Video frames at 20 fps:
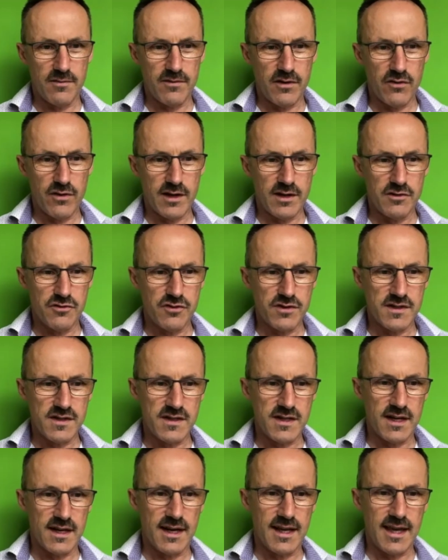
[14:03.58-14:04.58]
very
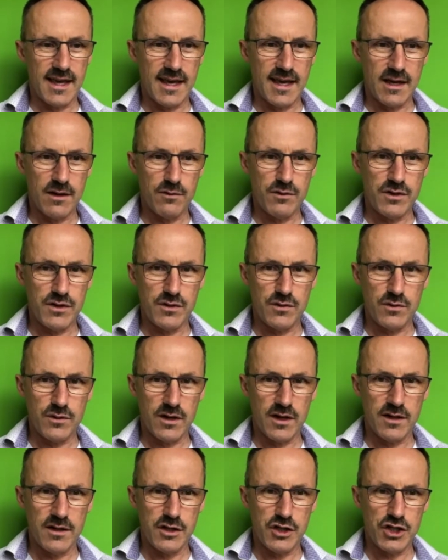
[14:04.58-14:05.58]
interestingly how to
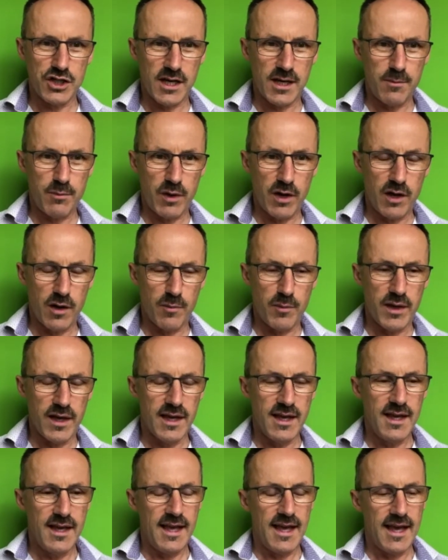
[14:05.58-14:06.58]
kind of shape up
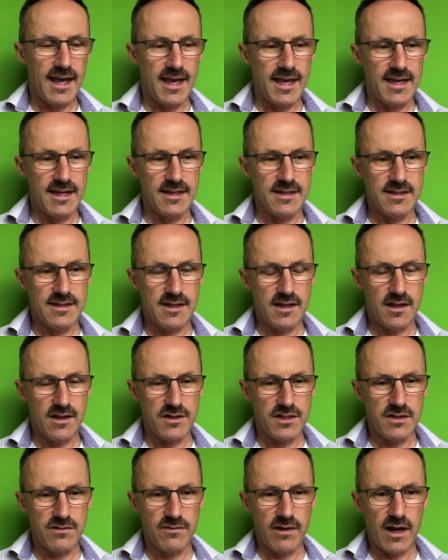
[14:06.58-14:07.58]
and
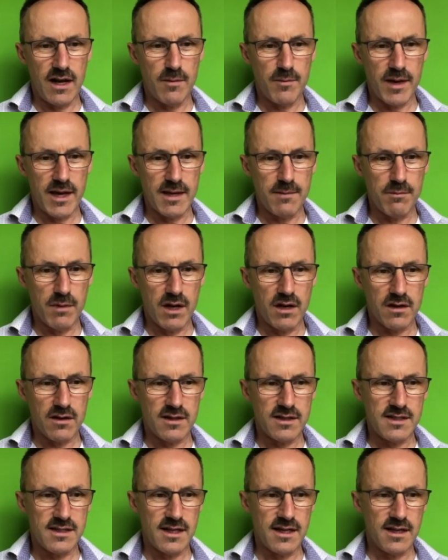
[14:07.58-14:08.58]
develop a
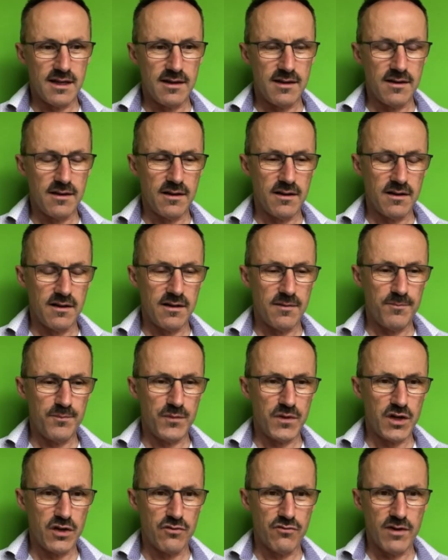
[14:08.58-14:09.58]
marketing
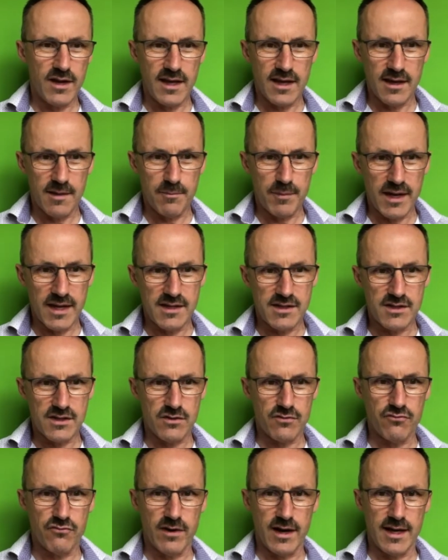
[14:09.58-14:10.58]
career based
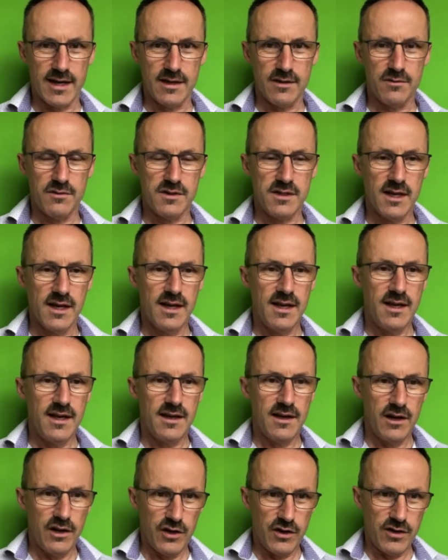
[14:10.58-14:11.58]
around
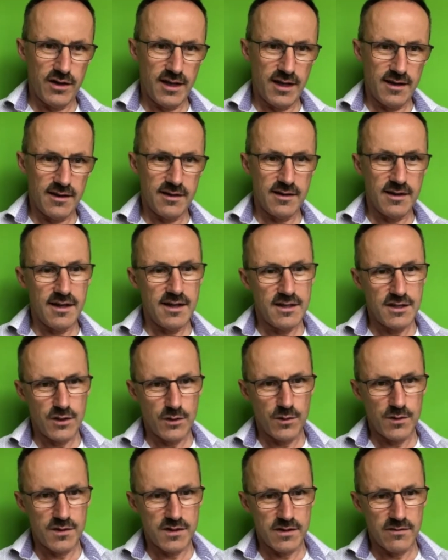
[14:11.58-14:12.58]
learning and
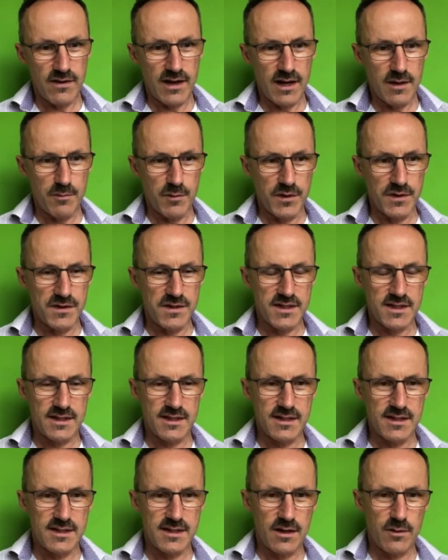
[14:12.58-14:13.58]
continuous development.
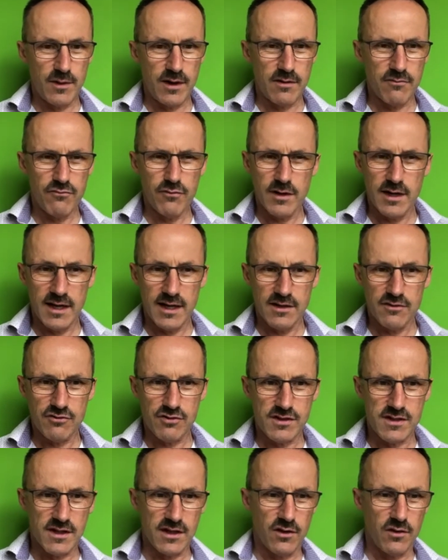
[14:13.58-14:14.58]
And we had a really
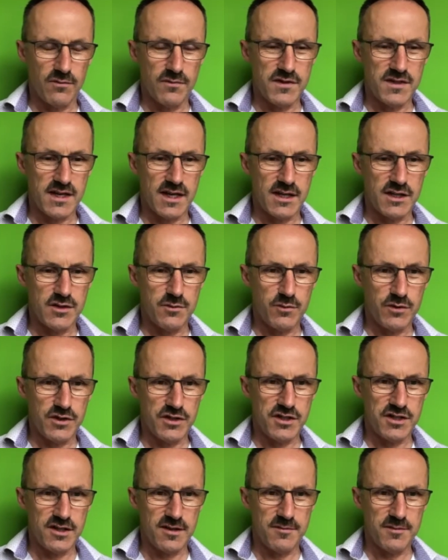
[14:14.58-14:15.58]
interesting conversation,
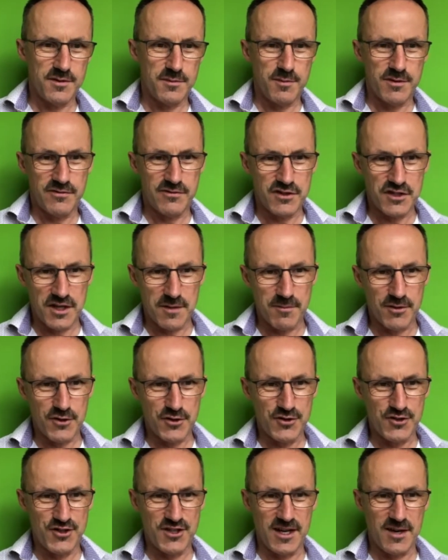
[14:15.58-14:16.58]
which is a bit of a shame I
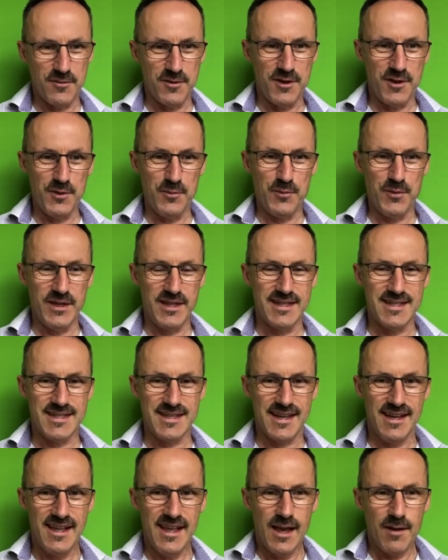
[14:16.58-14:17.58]
couldn't share with you, but
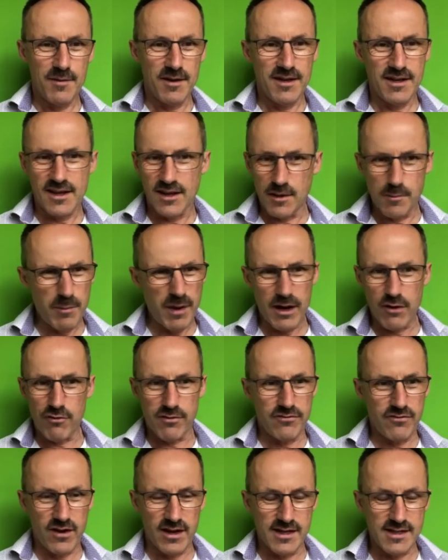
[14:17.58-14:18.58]
I'm going to kind of
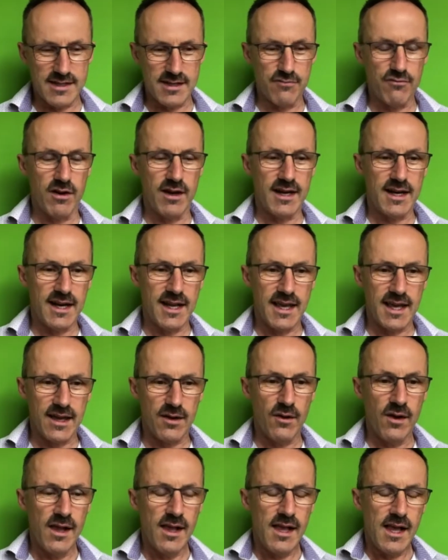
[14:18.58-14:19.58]
paraphrase it right now.
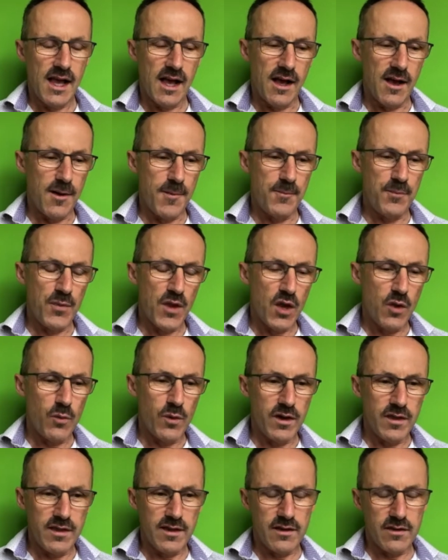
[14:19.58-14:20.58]

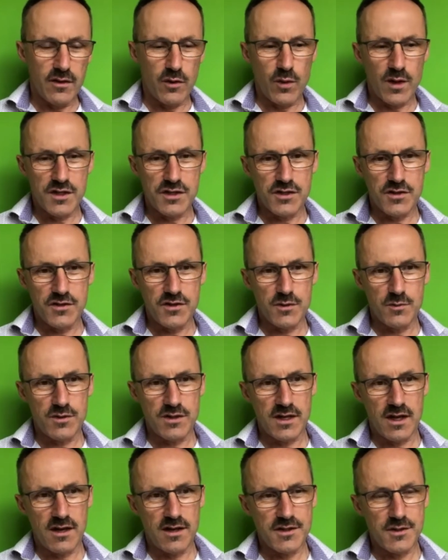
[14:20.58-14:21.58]
One of the questions that was
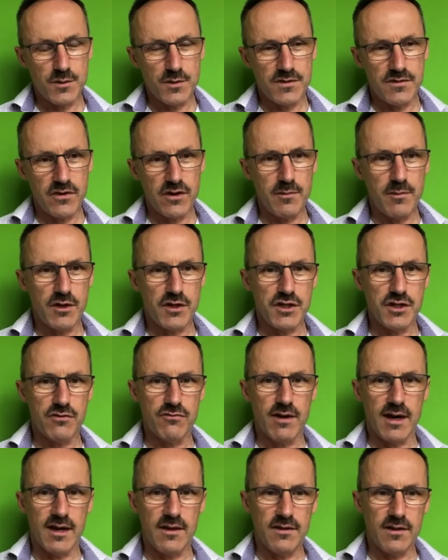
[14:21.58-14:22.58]
asked was very much
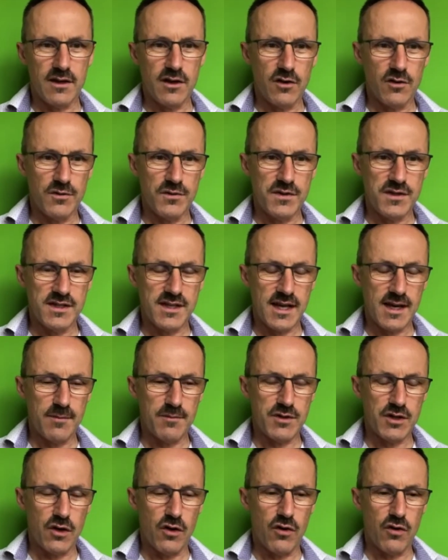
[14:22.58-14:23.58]
around the
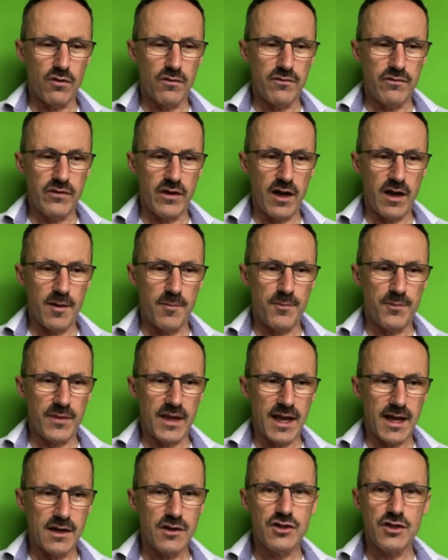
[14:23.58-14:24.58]
concept of
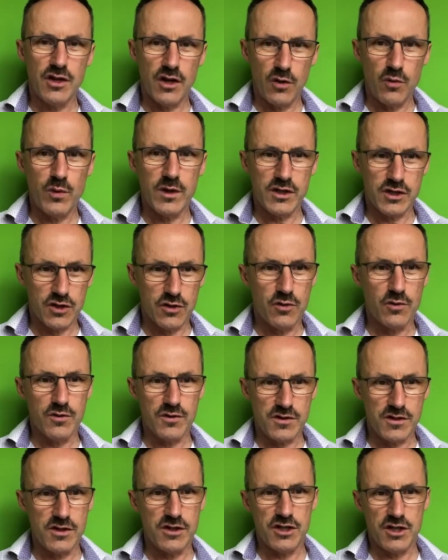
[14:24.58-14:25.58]
how do you know which
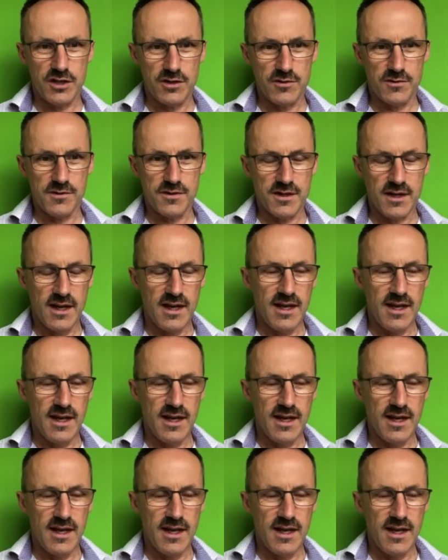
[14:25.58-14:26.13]
course to choose?